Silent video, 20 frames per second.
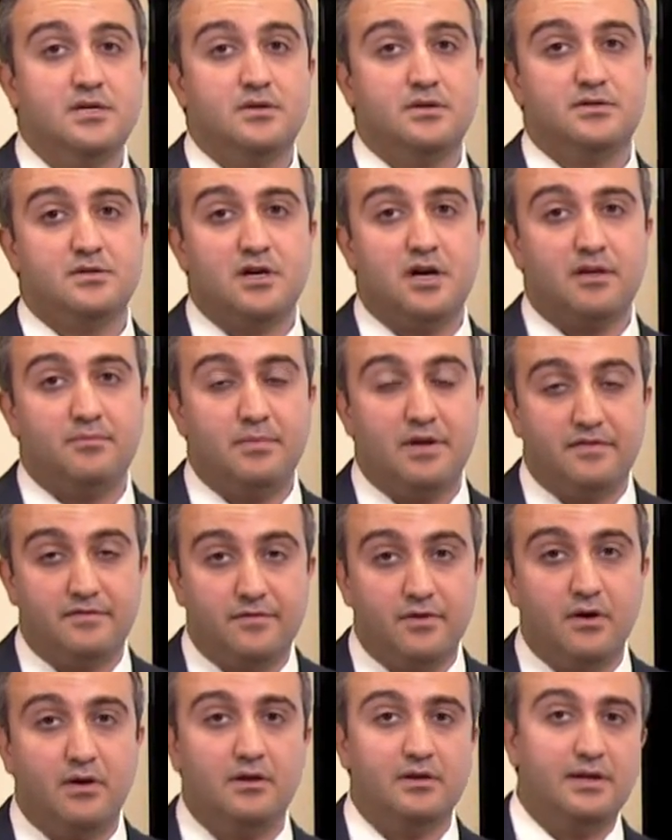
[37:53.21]
A child may
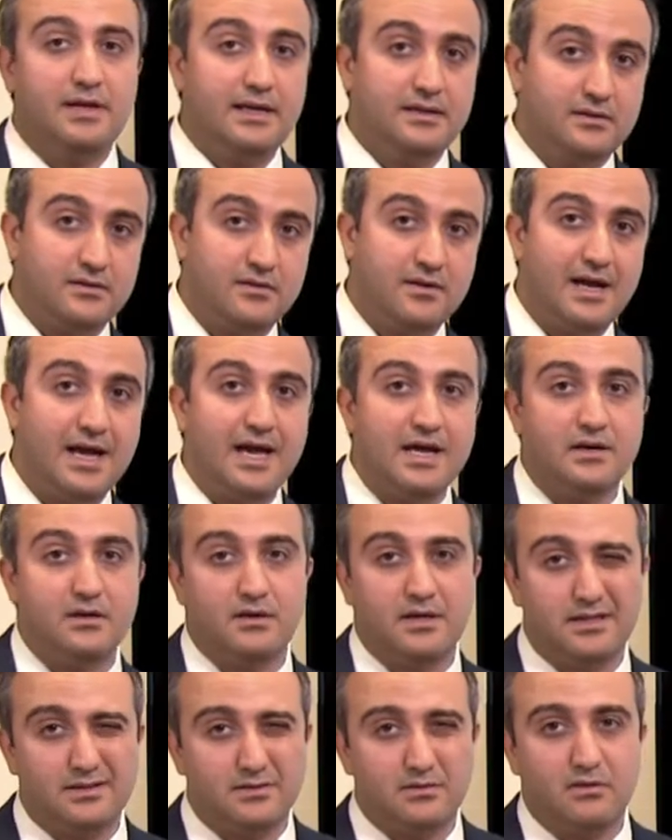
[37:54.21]
fall and hit their head or
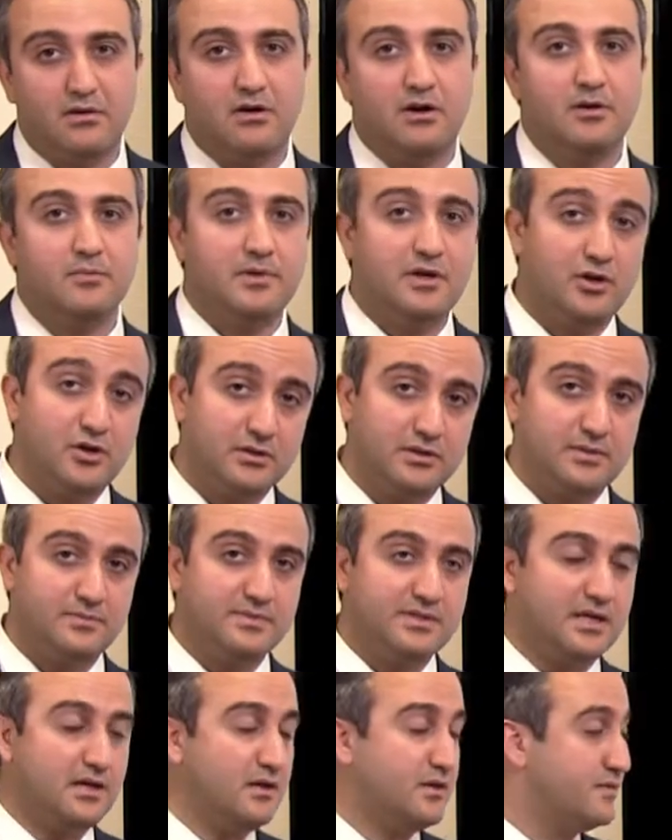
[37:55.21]
hit their arm and hurt
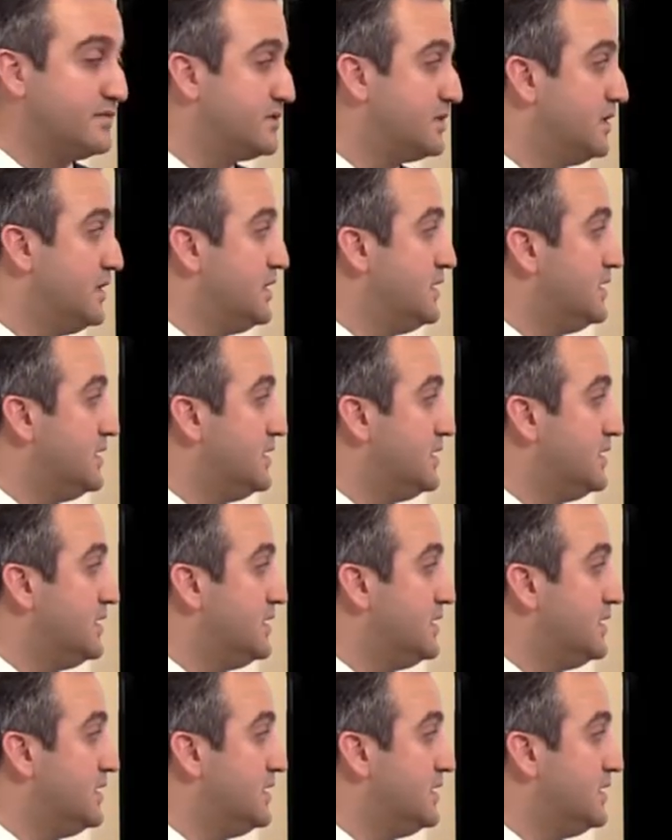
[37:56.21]
themselves.